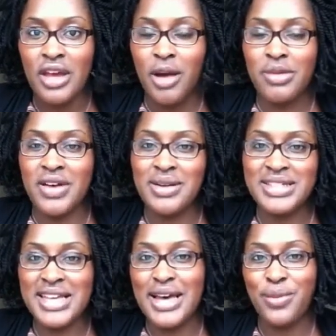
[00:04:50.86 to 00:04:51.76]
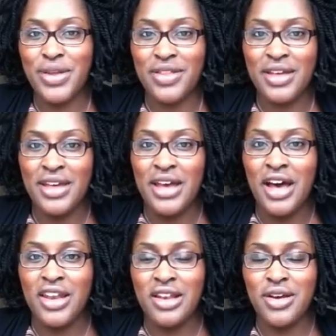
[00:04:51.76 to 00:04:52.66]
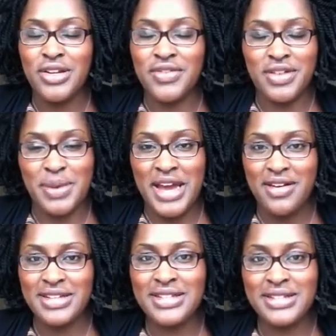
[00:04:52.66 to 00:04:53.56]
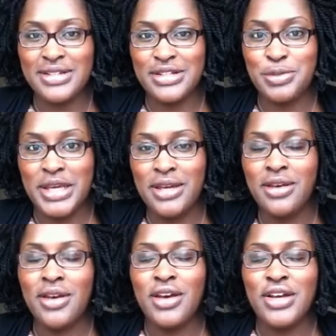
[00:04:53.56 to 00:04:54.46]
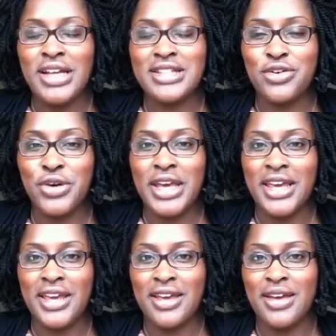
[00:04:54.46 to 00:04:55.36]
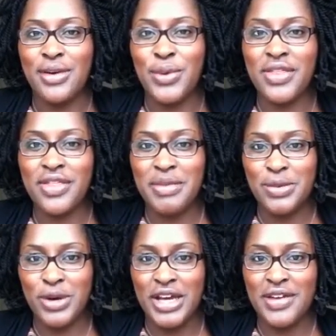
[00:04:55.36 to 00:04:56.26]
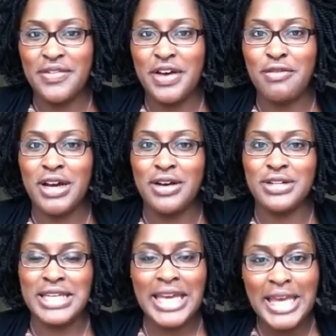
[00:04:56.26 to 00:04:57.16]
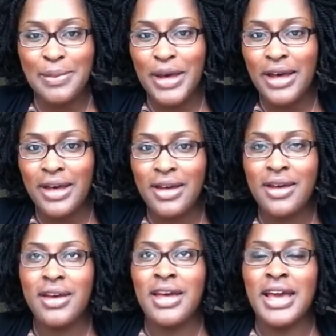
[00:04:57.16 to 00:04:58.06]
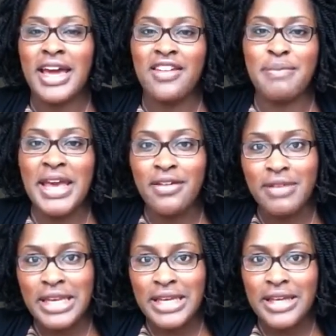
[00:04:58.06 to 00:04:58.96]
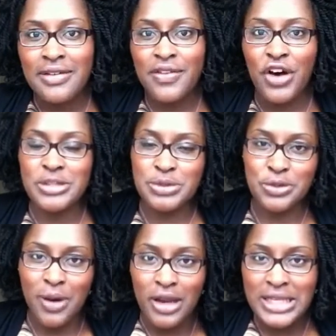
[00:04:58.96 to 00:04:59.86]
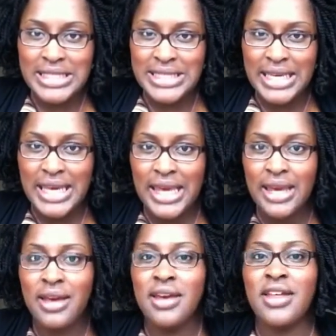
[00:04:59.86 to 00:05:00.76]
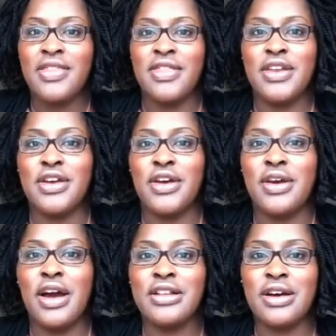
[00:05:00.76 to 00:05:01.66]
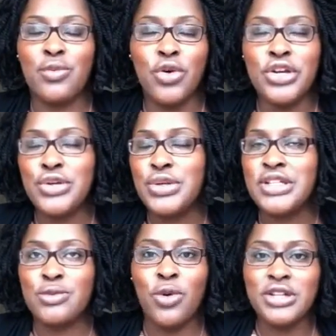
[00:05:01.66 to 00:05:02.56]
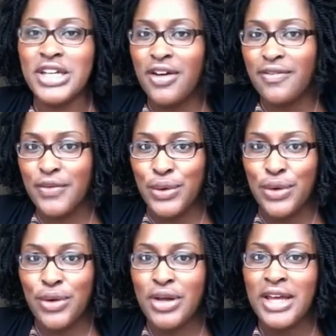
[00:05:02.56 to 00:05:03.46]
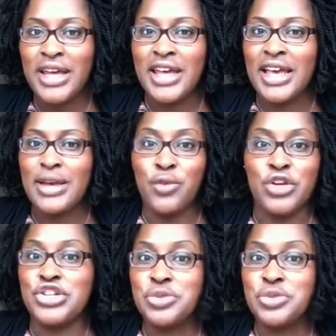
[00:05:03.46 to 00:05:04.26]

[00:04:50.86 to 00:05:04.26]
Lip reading: a couple of hours there with a load of other parents to be, talking with the midwife around labour, kind of pain relief, hospital policy, you know, what you need to watch out for, what